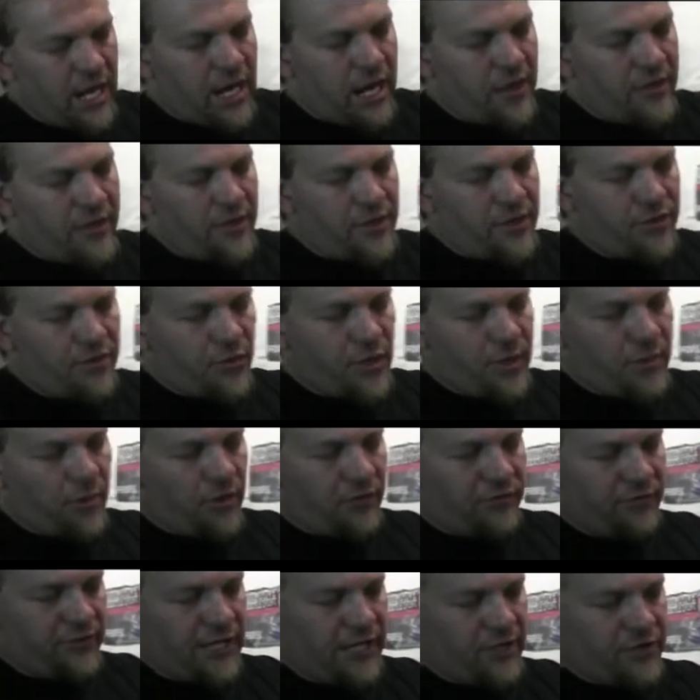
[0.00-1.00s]
and then the
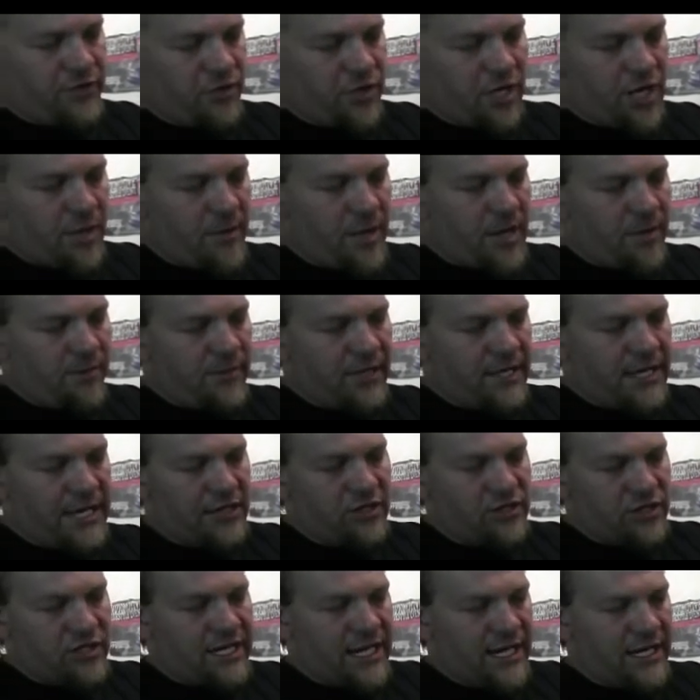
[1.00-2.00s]
3-bolt flange will come up and
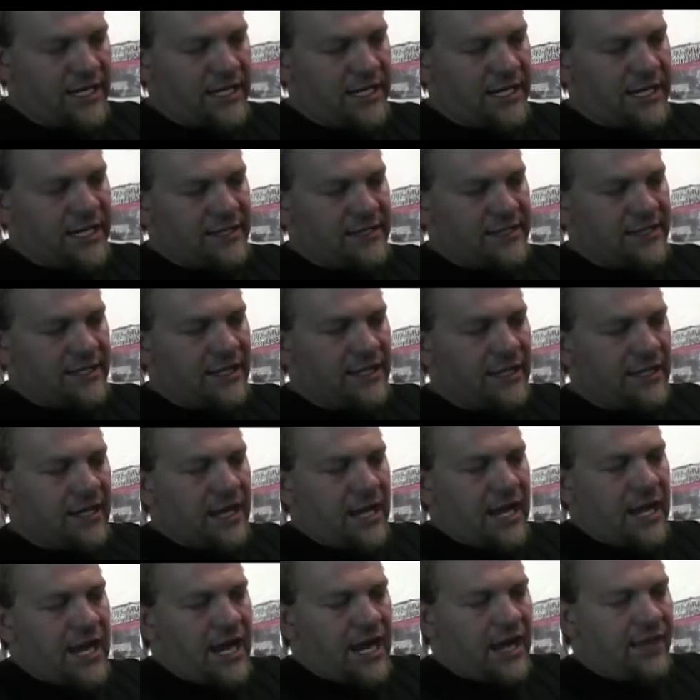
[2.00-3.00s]
actually tighten against it.
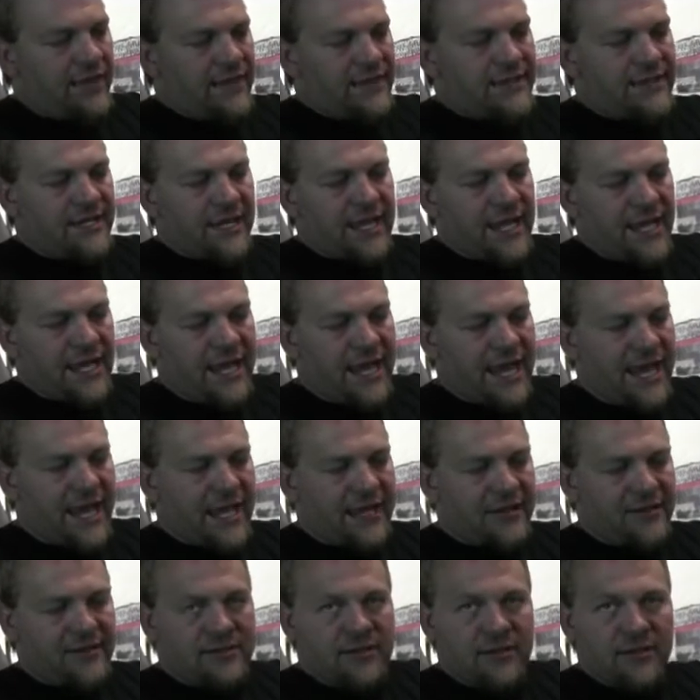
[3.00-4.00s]
And this again
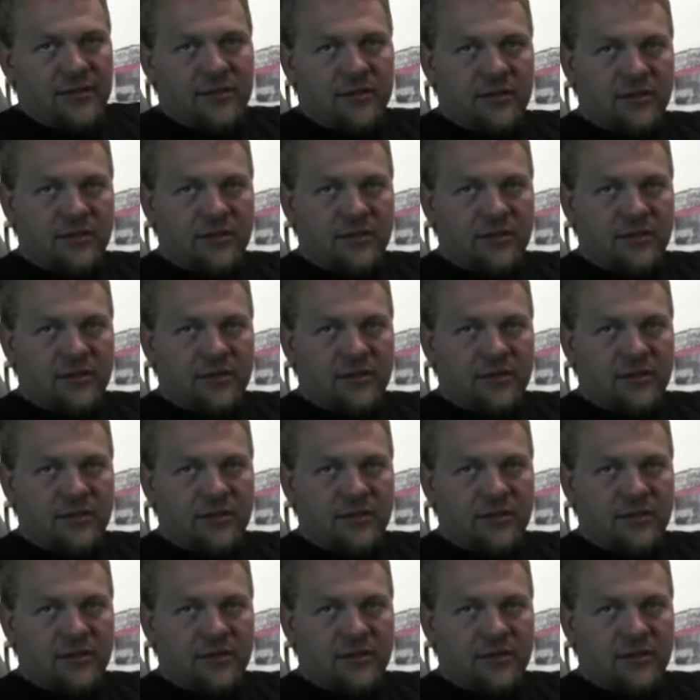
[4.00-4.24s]
has